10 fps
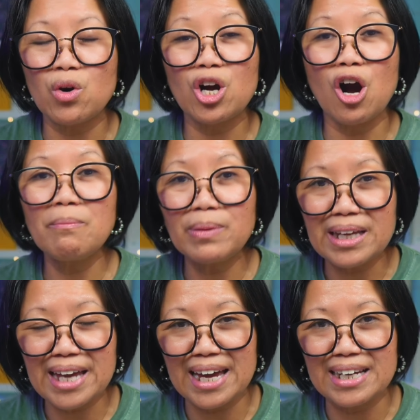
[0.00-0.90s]

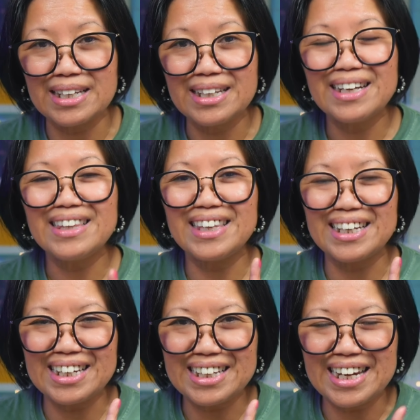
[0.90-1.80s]
complicated than it
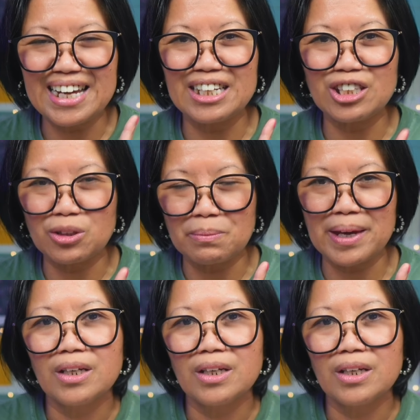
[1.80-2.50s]
needed to be.